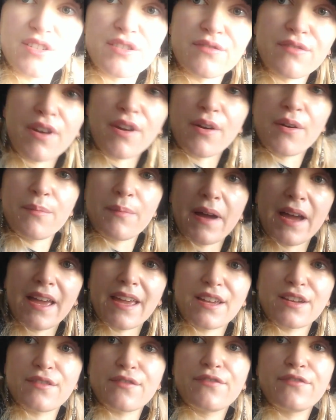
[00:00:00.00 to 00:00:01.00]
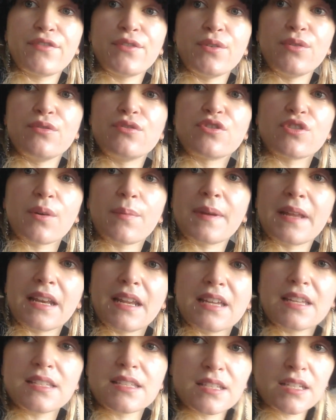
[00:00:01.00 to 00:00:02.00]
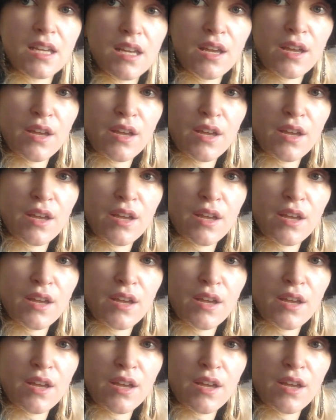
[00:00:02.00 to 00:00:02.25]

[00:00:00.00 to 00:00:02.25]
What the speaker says: just wrote on my food shopping list